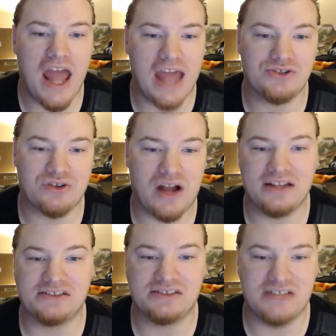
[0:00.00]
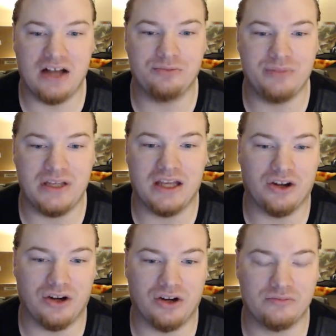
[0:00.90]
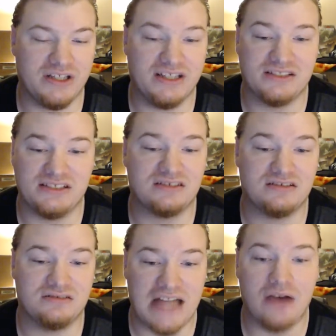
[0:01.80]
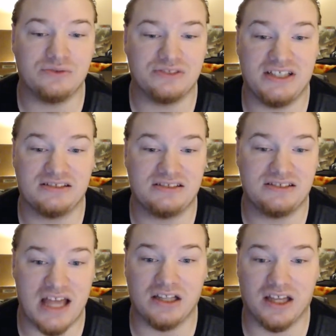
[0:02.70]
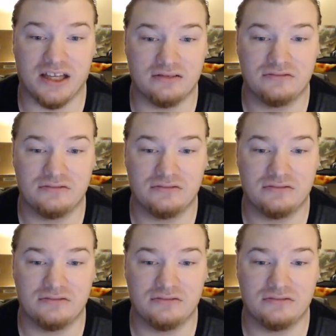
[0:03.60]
and try to sell being hurt because he's lousy at selling.